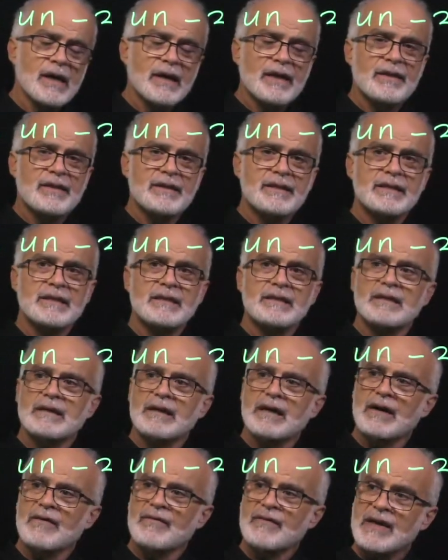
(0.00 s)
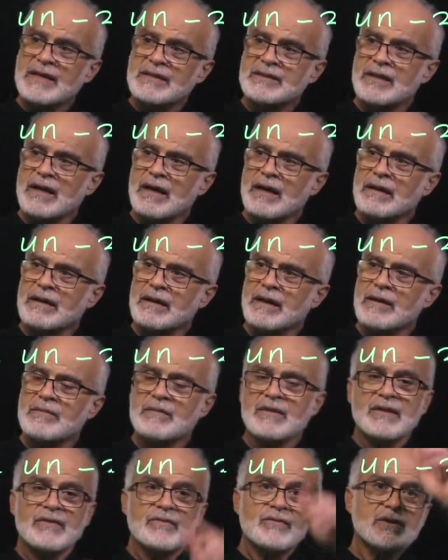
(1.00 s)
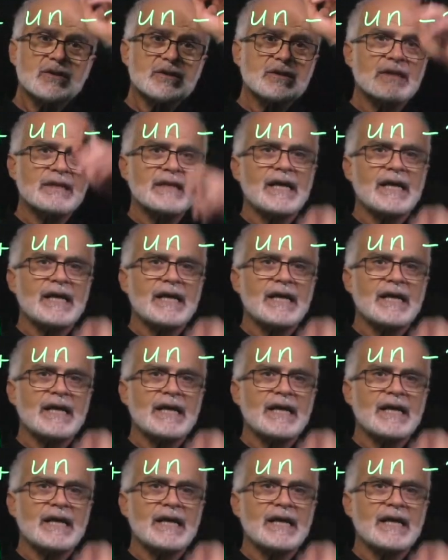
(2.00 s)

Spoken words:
the phase diagram, the vertical